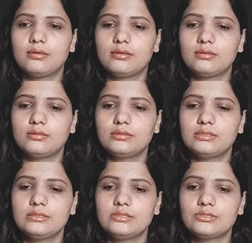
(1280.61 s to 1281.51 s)

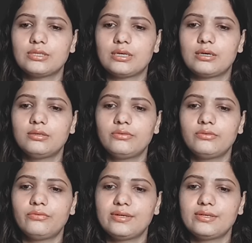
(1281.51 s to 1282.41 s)
These are
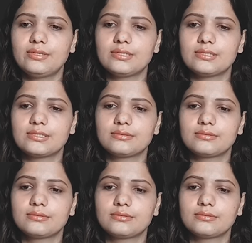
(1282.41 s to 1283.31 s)
fungus.
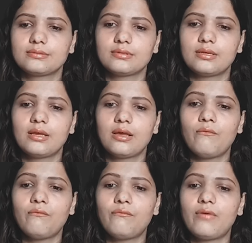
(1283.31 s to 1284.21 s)

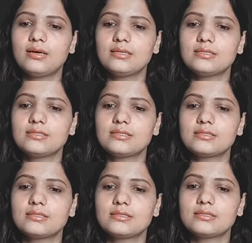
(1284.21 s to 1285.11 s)
Fungus
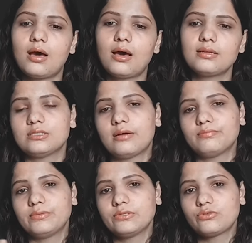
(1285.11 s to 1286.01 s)
are the
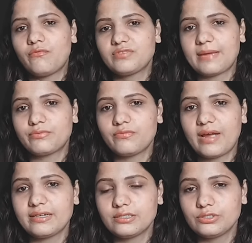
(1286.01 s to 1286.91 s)
examples of
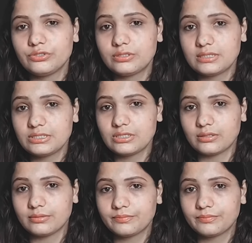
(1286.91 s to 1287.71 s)
saprophytic nutrition.